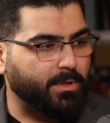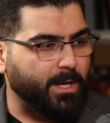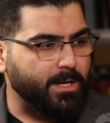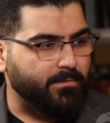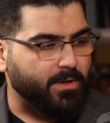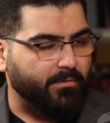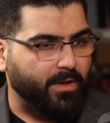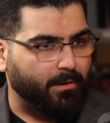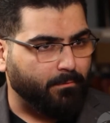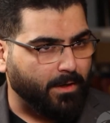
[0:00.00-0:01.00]
kind of give
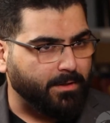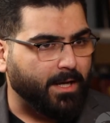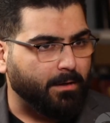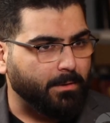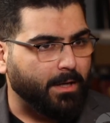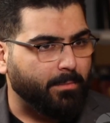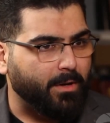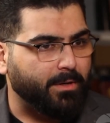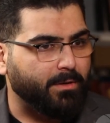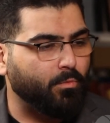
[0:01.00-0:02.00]
a rundown
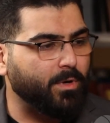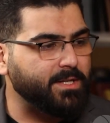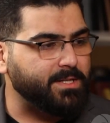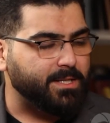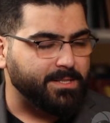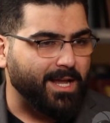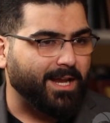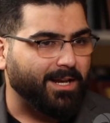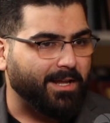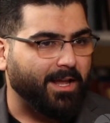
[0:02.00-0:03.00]
about it, what is
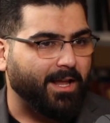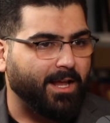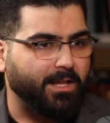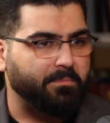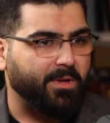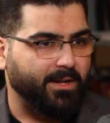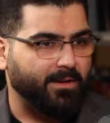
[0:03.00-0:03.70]
exactly a handpan?